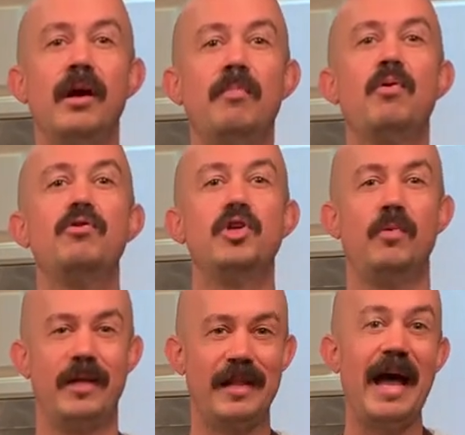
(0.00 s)
Approach it
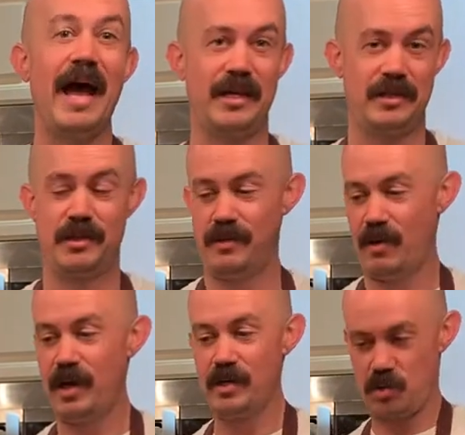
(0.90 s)
with class,
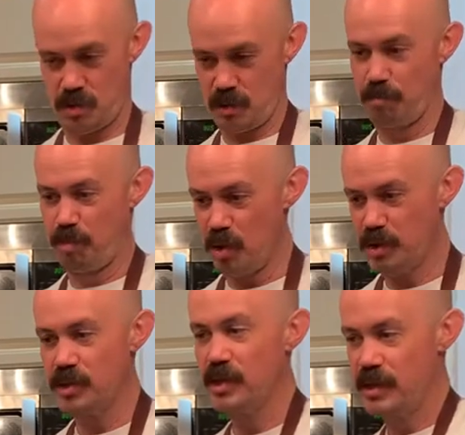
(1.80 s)
all right? This,
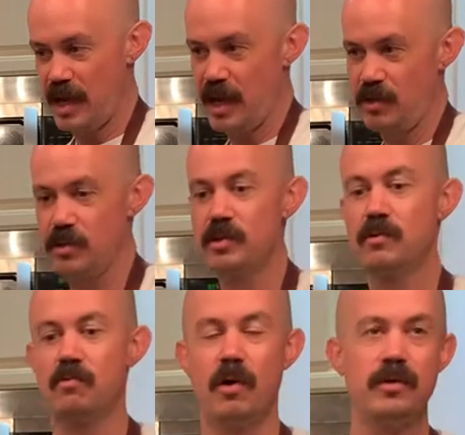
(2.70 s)
books, candles,
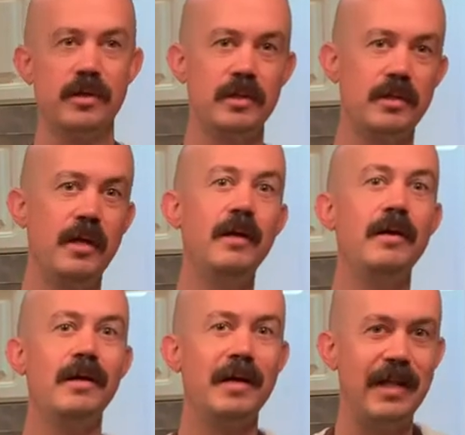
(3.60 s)
roses,
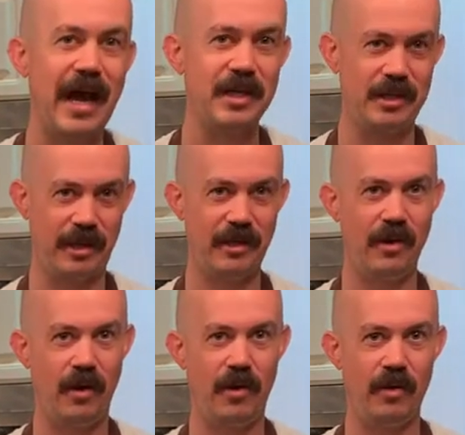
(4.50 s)
classy
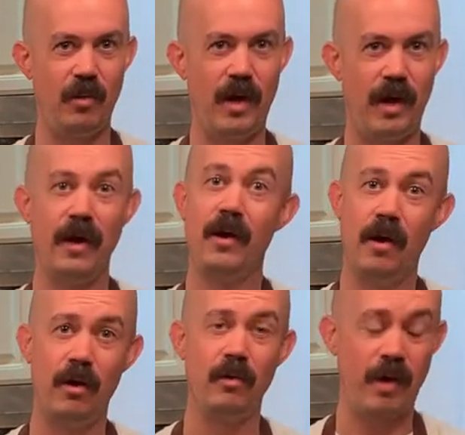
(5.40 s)
all the way,
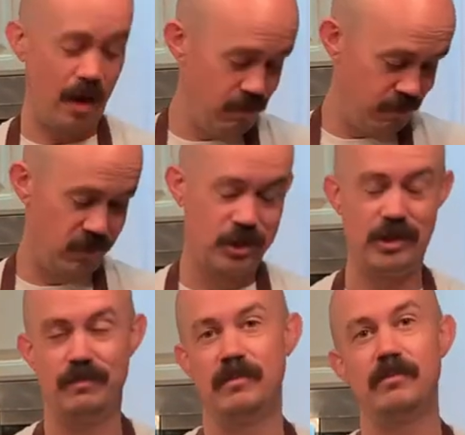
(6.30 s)
all the way. I,
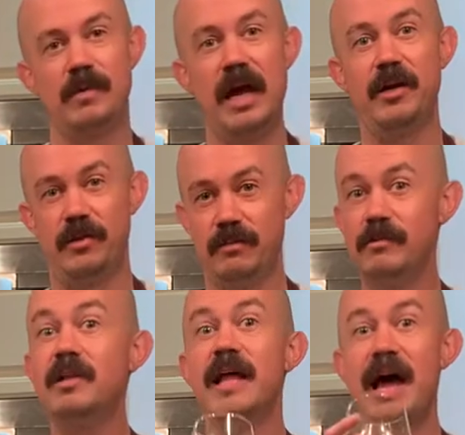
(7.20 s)
yeah, dude,
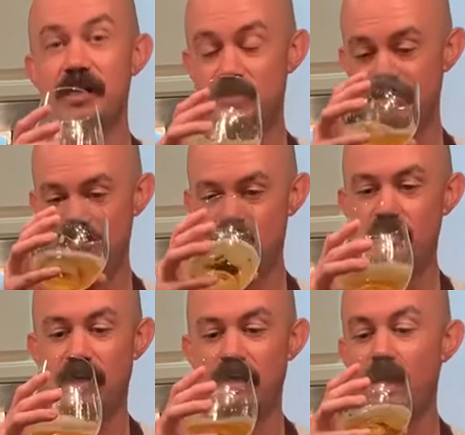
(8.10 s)
class.
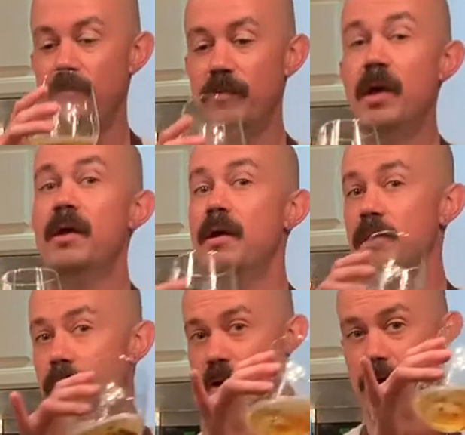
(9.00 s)
Check it out.
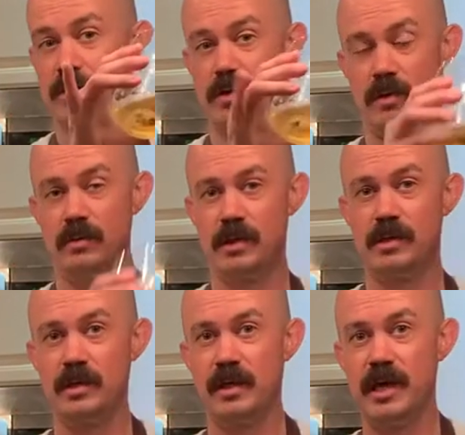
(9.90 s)
Also,
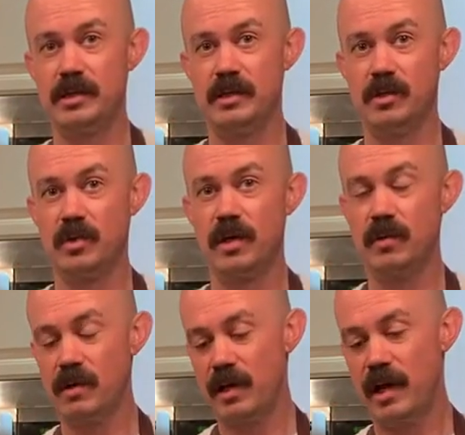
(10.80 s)
this is a lesson in
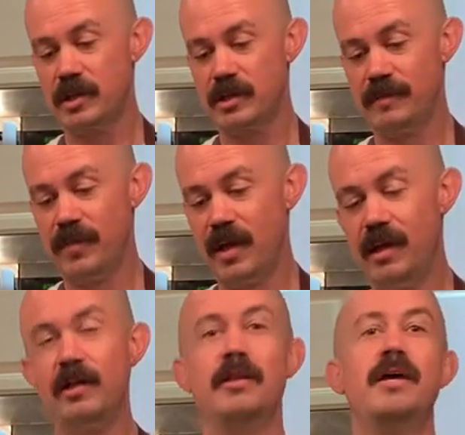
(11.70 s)
drinking with class.
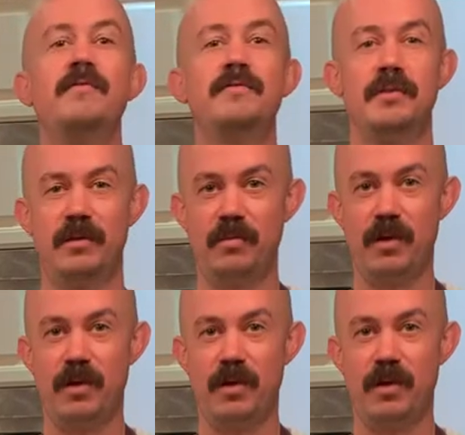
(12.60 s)
Lift the